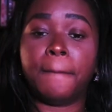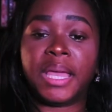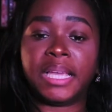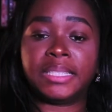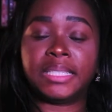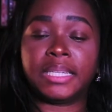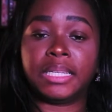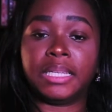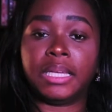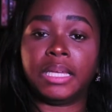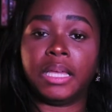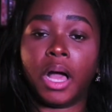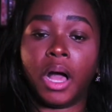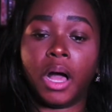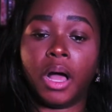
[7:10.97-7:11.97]

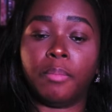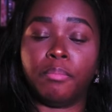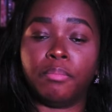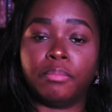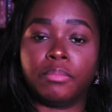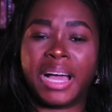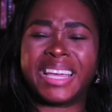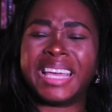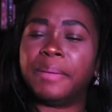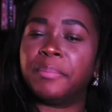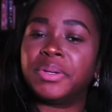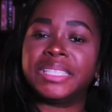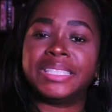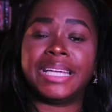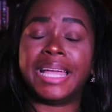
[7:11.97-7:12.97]
Basically, I keep
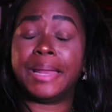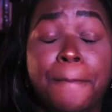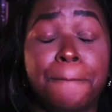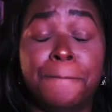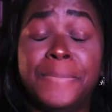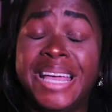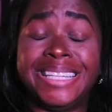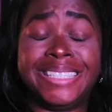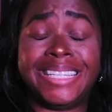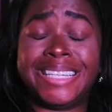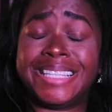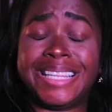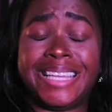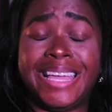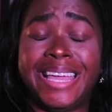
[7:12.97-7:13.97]
on saying
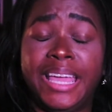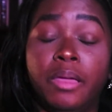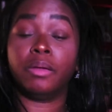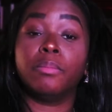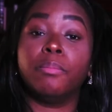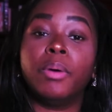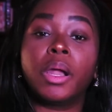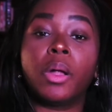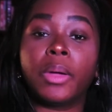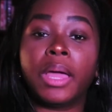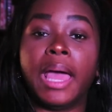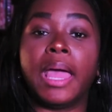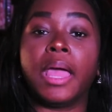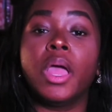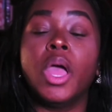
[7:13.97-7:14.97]
basically, but
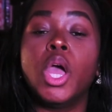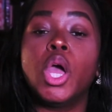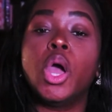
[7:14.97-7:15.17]
okay,